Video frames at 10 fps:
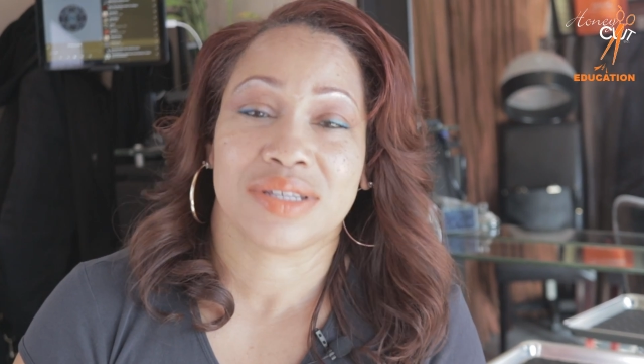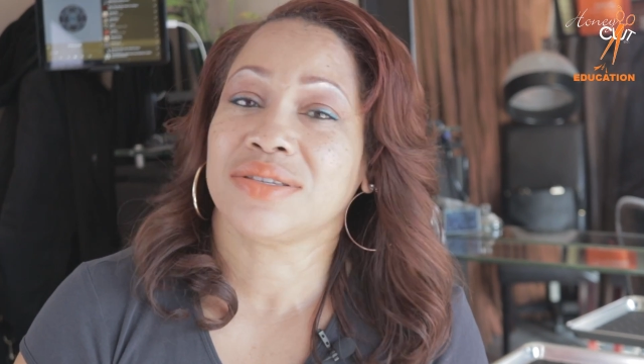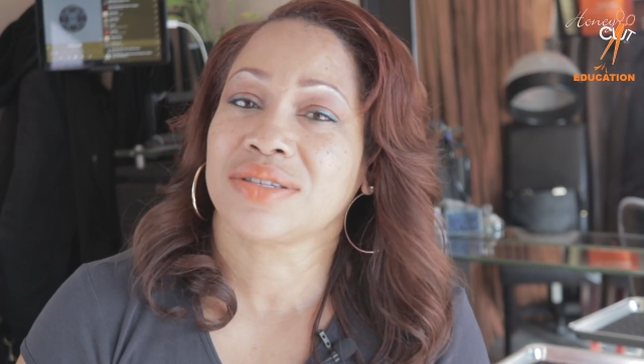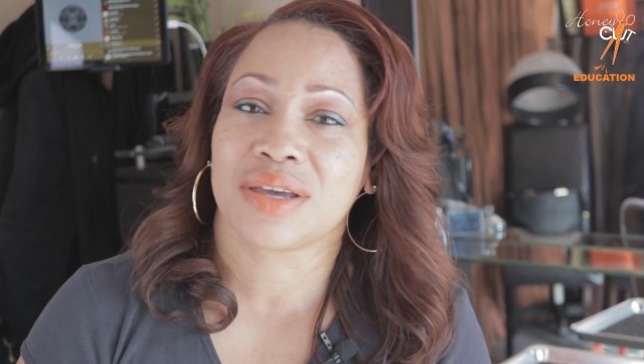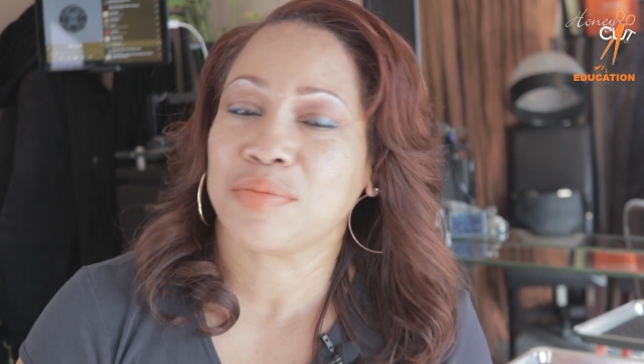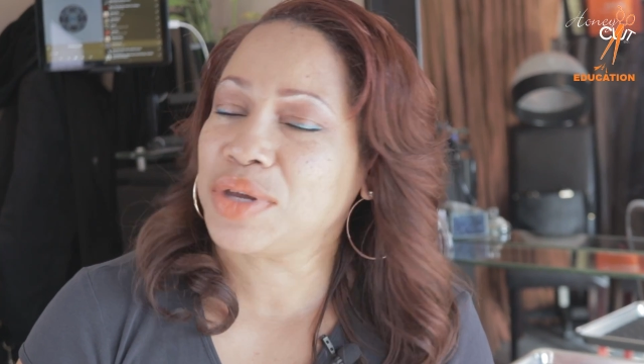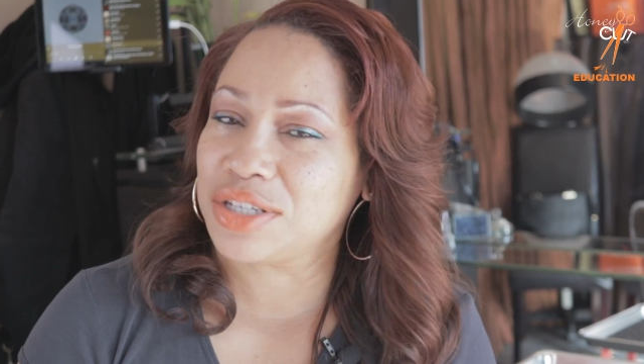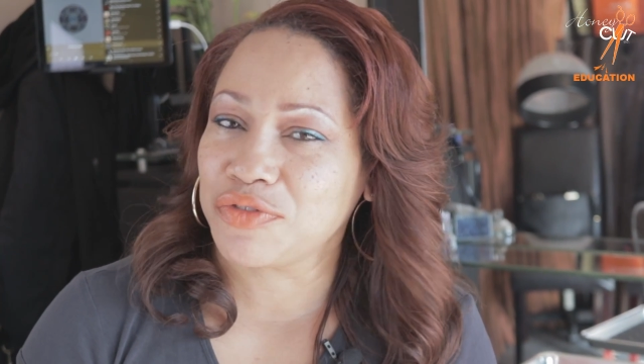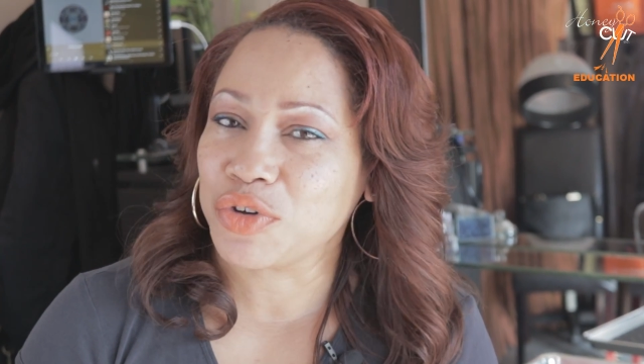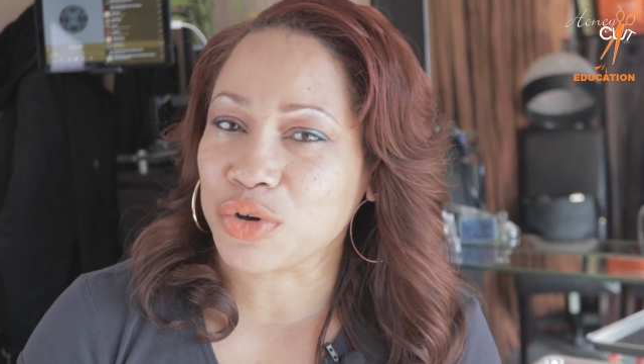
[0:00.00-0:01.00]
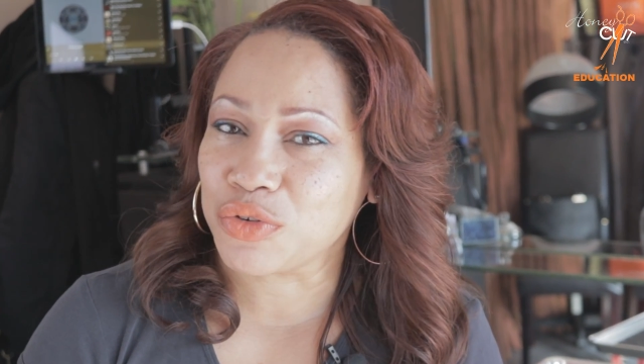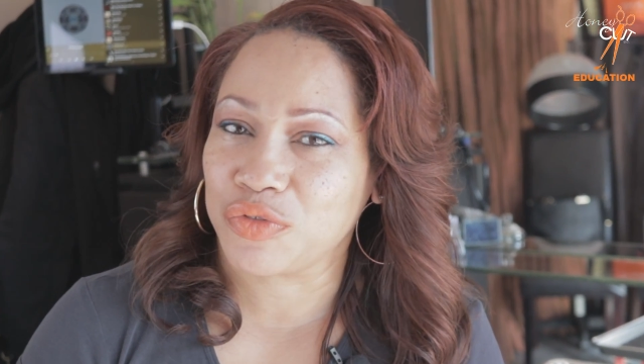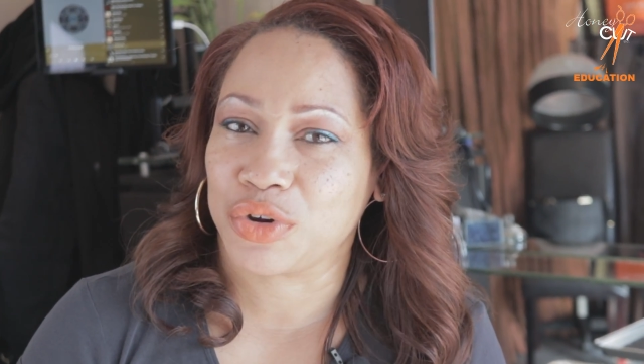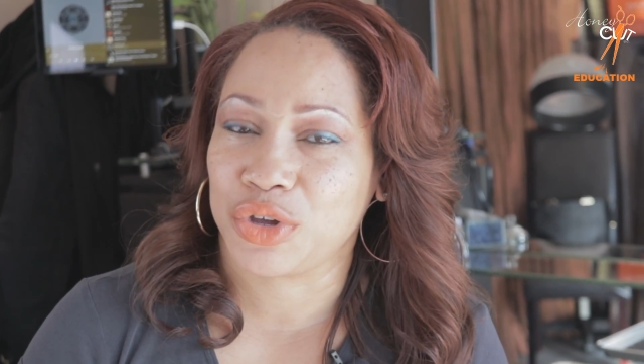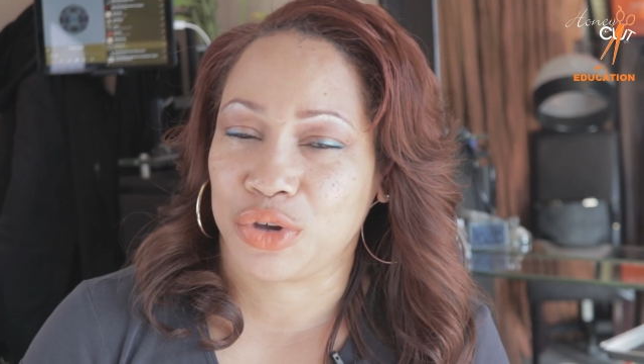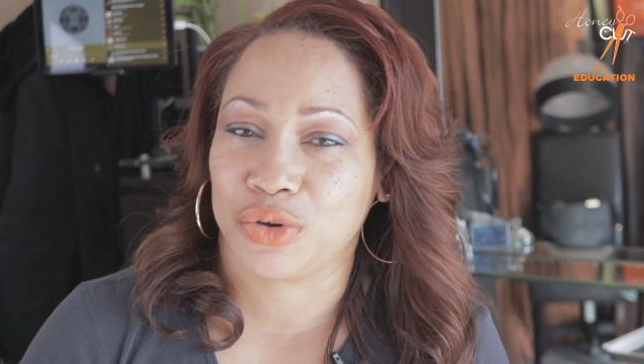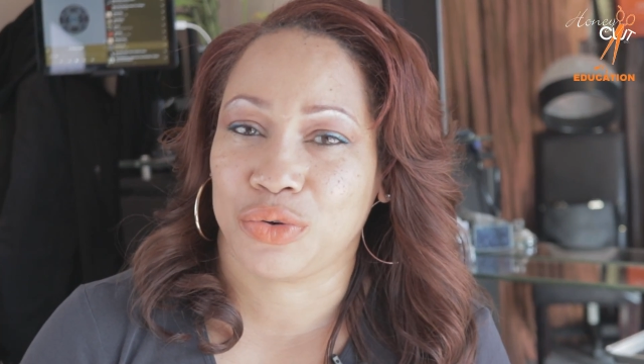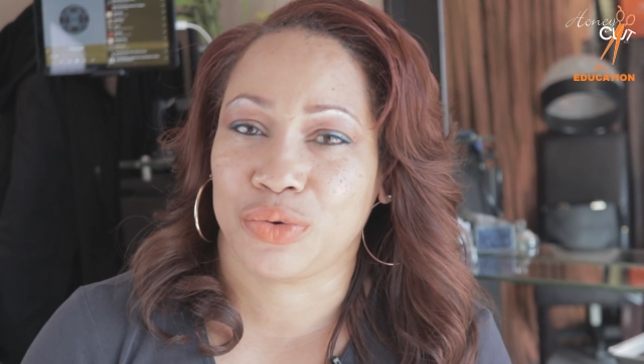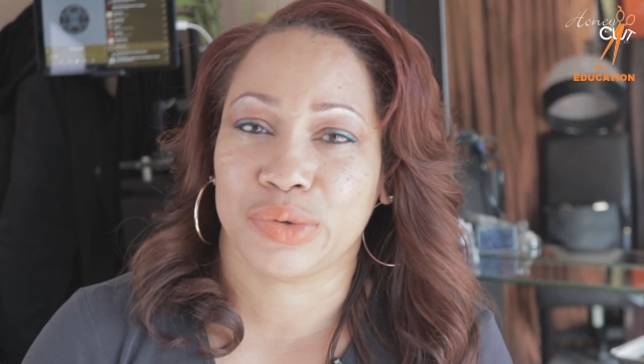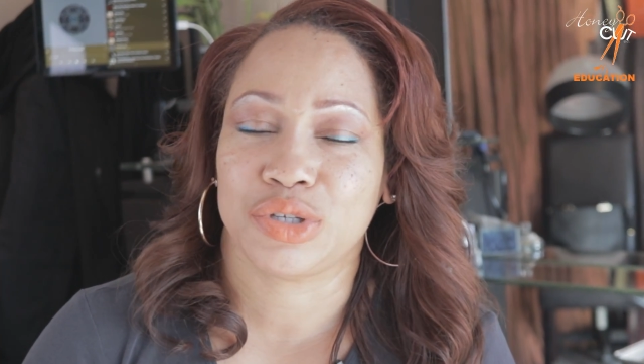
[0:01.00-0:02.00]
it's going to be difficult for
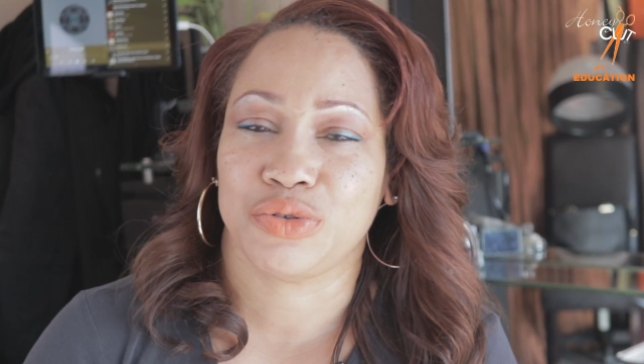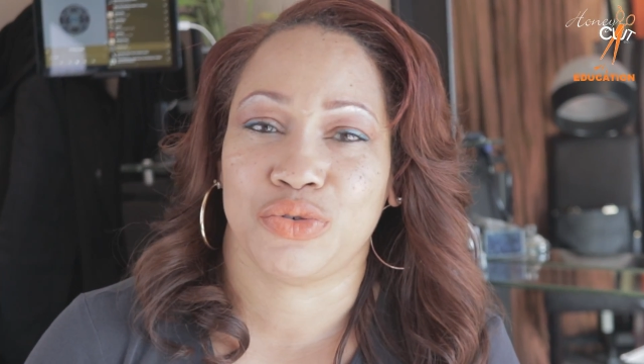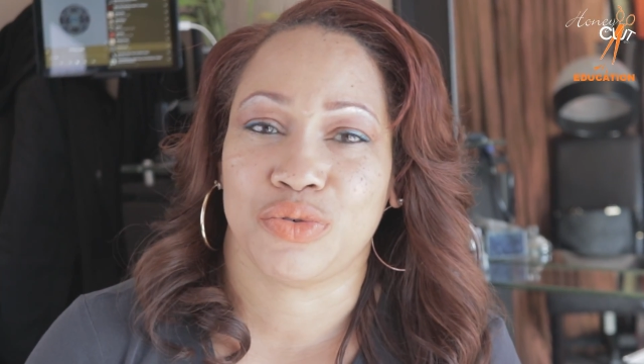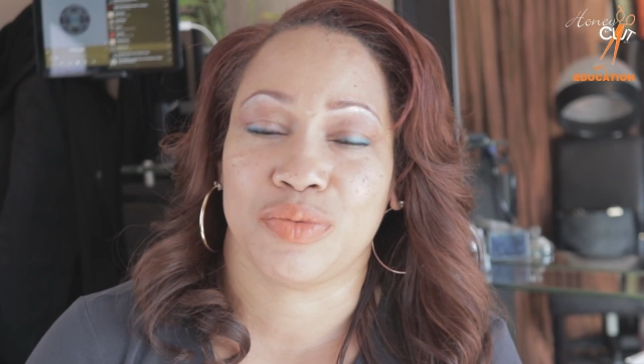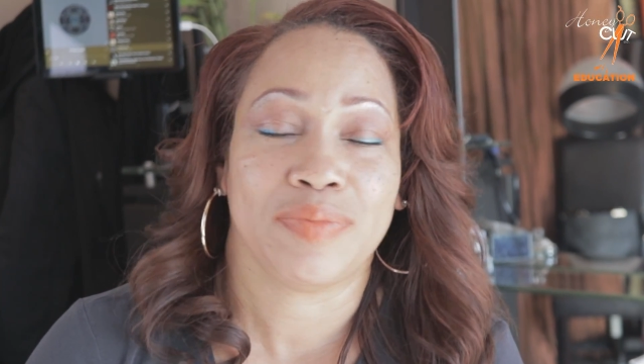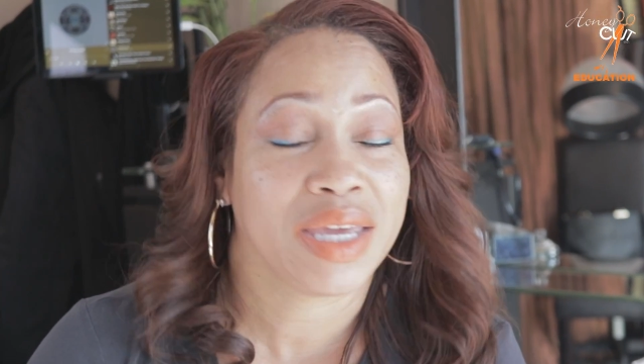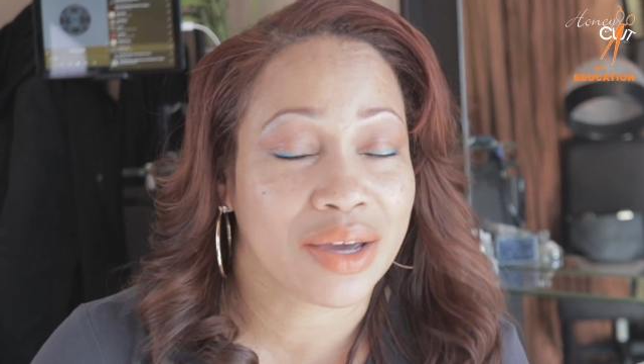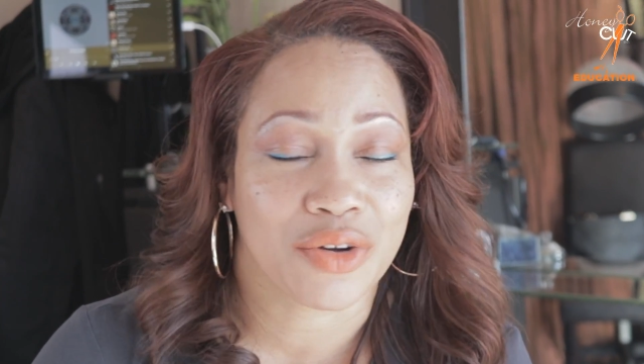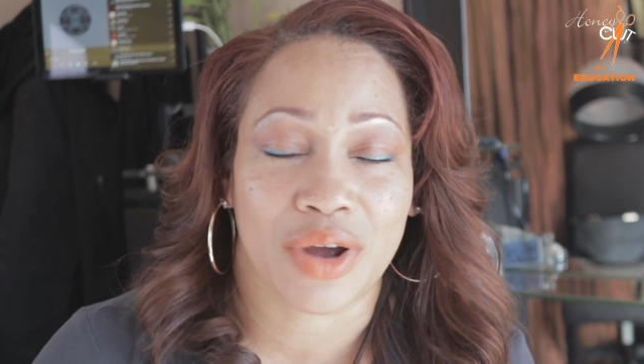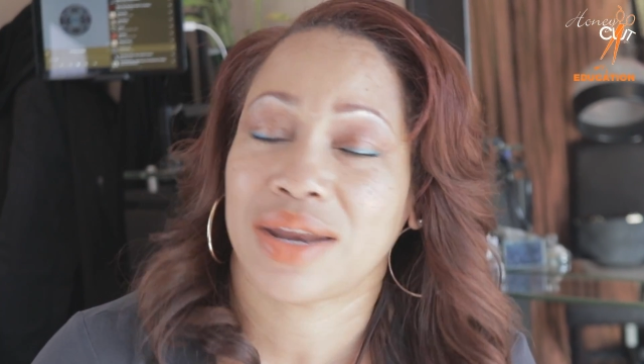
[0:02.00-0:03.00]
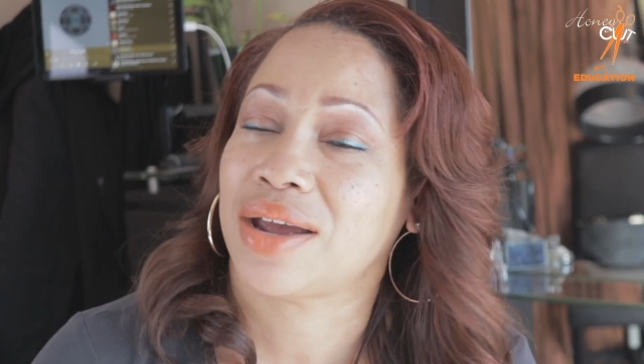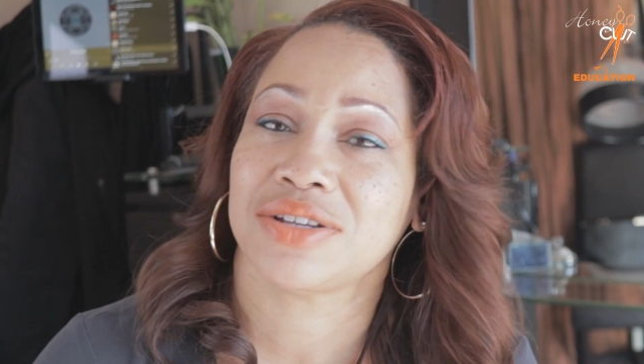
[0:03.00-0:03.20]
you to be a great